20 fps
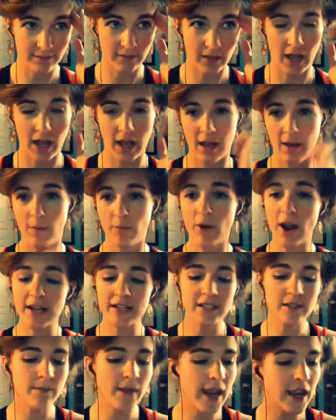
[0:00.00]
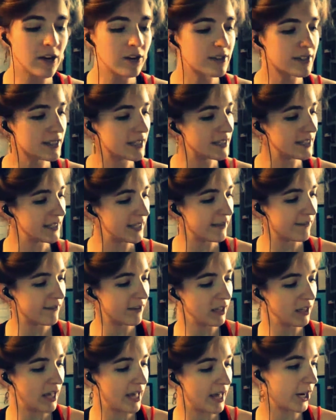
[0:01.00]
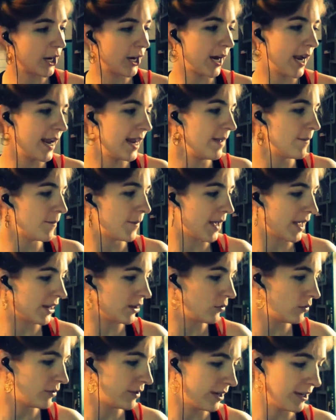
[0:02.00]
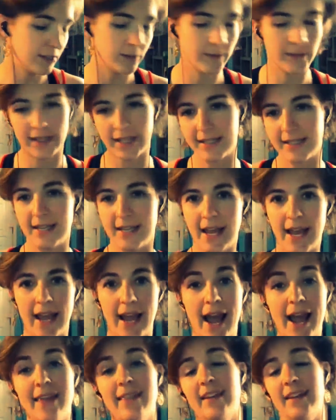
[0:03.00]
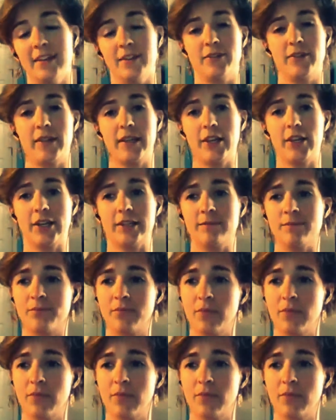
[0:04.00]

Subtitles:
Rotten Tomatoes didn't give it a lot of credit, but who cares what they say? I think it's really good.